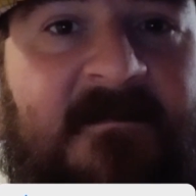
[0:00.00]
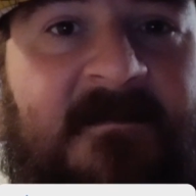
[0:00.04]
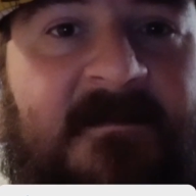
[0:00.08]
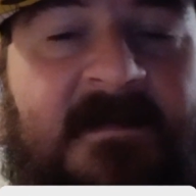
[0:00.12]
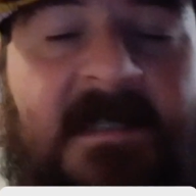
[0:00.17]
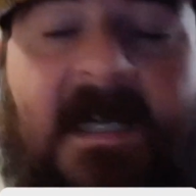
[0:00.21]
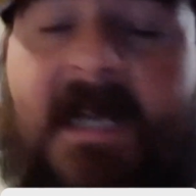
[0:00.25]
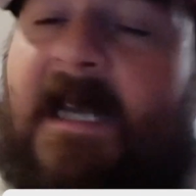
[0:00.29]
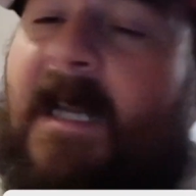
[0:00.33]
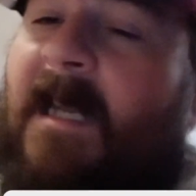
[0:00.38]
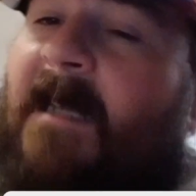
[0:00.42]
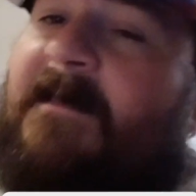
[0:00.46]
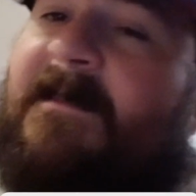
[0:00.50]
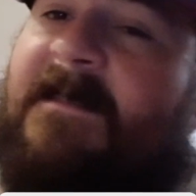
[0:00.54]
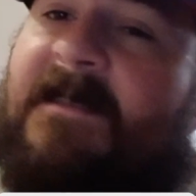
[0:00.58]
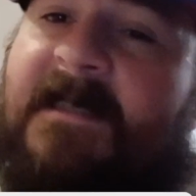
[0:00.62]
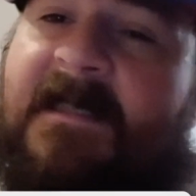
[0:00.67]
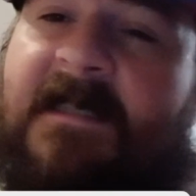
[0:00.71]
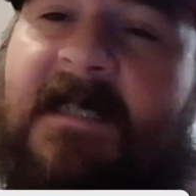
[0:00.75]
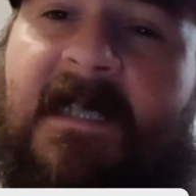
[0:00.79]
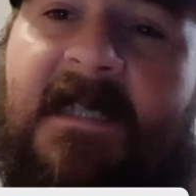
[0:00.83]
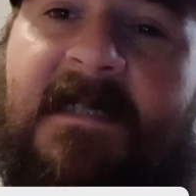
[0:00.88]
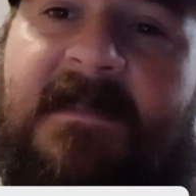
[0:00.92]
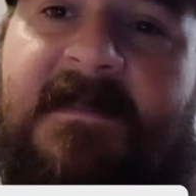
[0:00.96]
And I'll see you
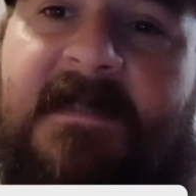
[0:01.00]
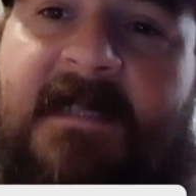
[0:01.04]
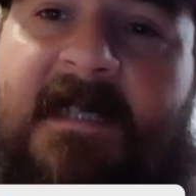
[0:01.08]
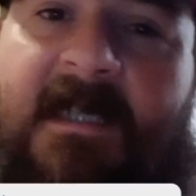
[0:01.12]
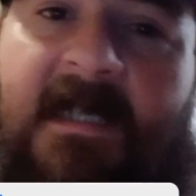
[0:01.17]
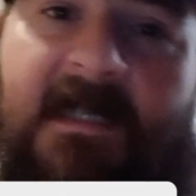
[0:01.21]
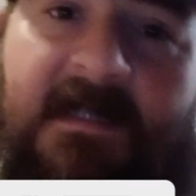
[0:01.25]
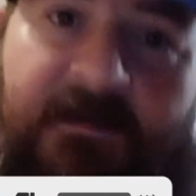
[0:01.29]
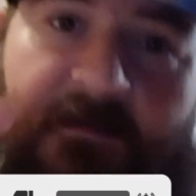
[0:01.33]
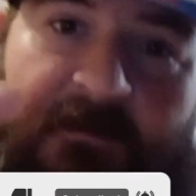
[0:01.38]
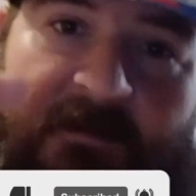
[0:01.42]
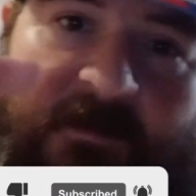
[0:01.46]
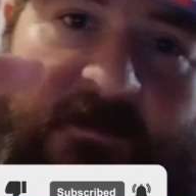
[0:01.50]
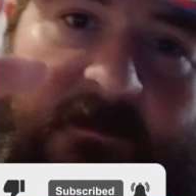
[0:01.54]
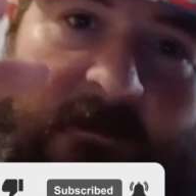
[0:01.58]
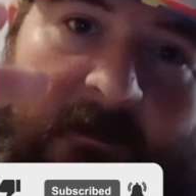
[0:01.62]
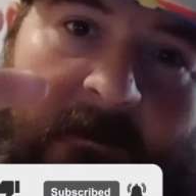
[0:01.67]
guys in the next one.